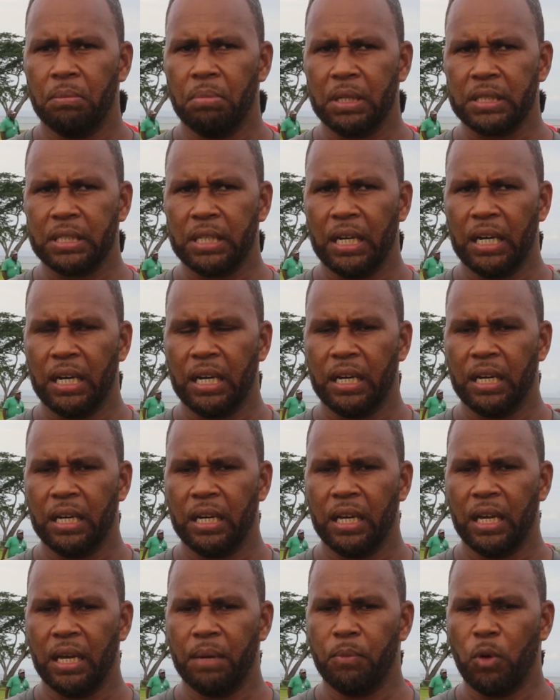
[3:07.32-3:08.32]
But uh,
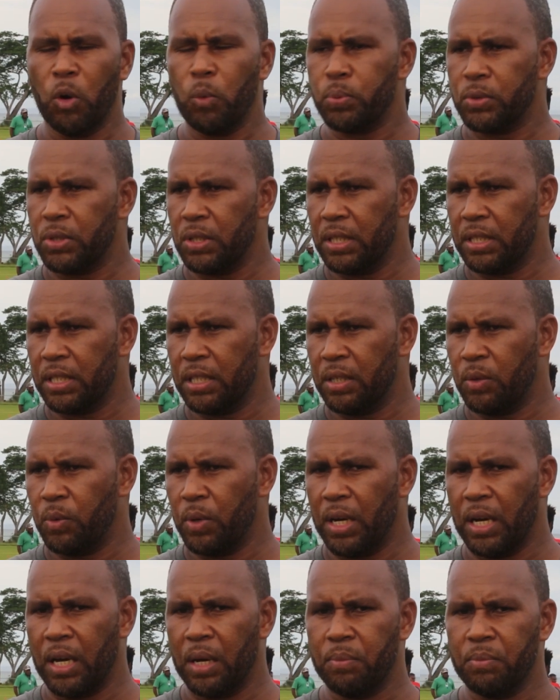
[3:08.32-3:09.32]
him opportunity
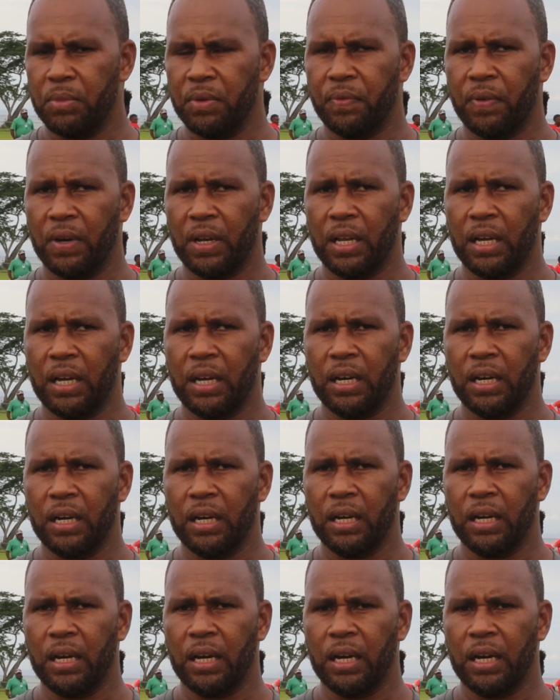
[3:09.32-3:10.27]
where me fala